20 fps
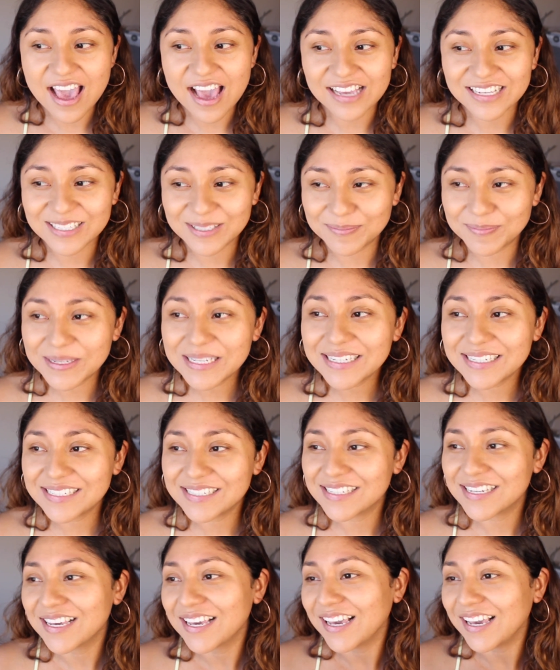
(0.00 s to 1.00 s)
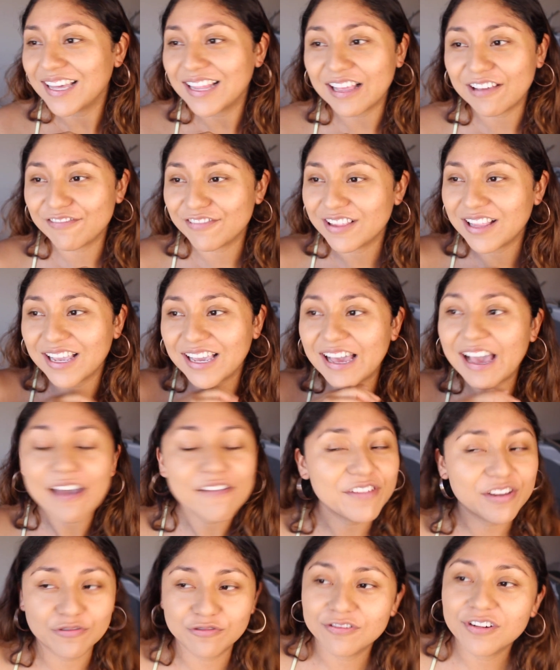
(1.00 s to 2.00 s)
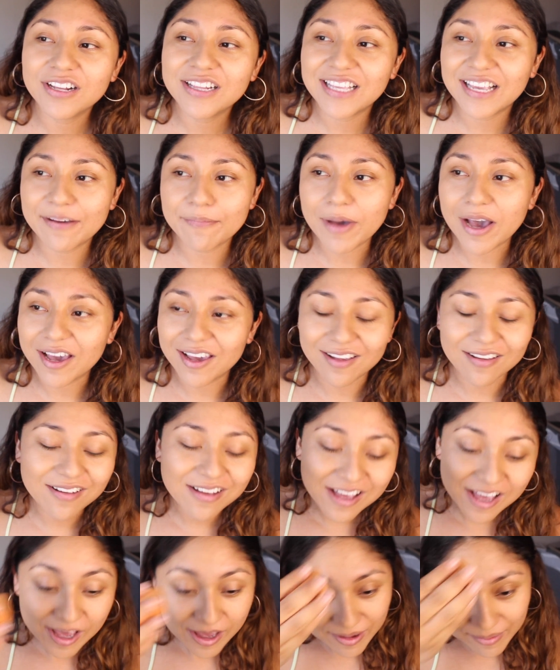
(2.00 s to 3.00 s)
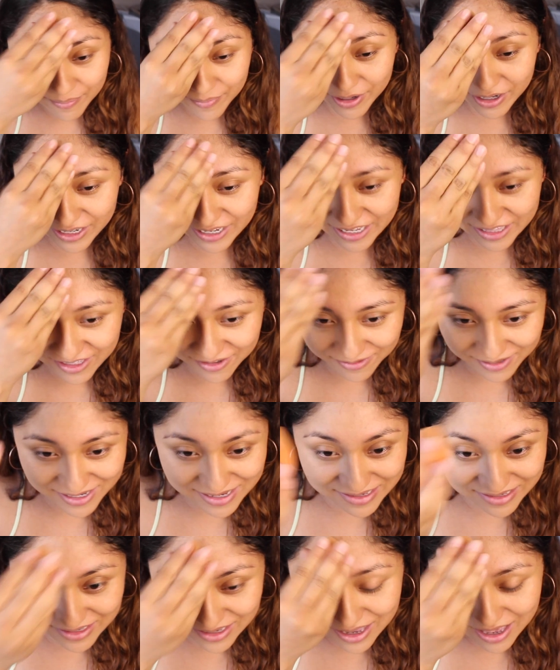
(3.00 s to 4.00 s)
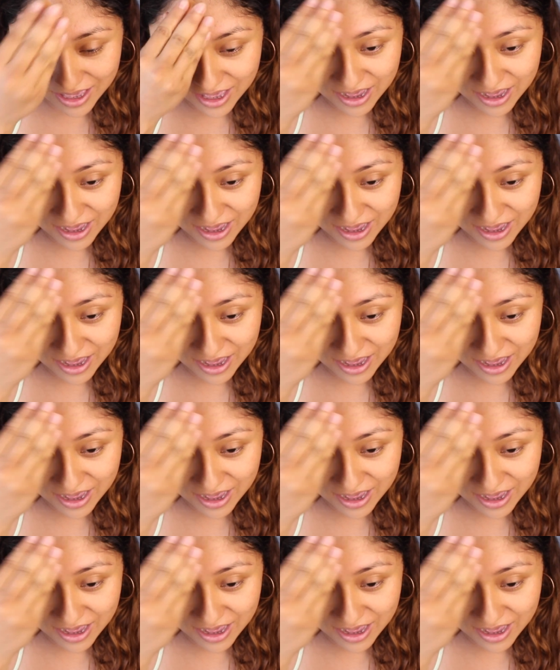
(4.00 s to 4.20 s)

I speak and I feel like I have been running a mile. But anyways,